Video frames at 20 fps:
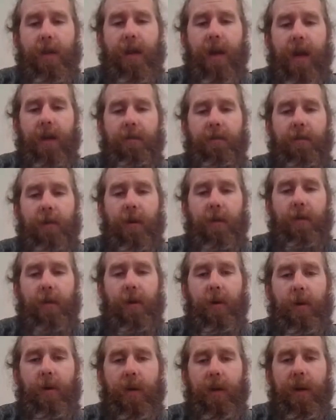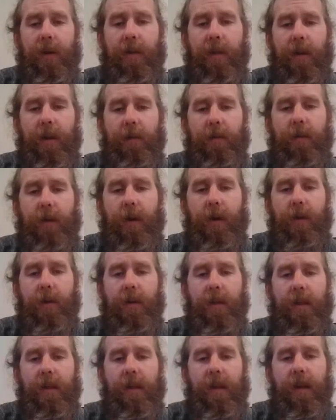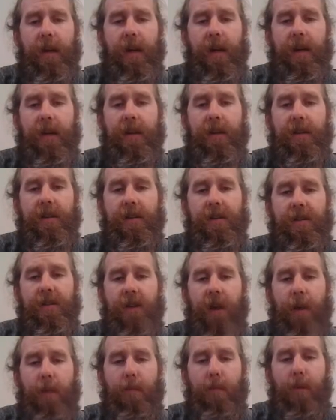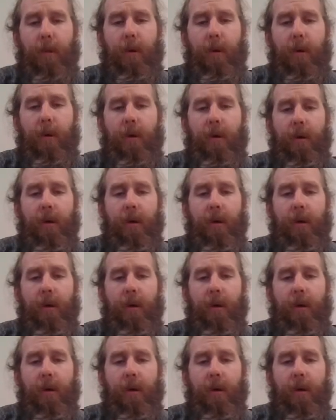Nightfall real quick there. We go with Link Disciple.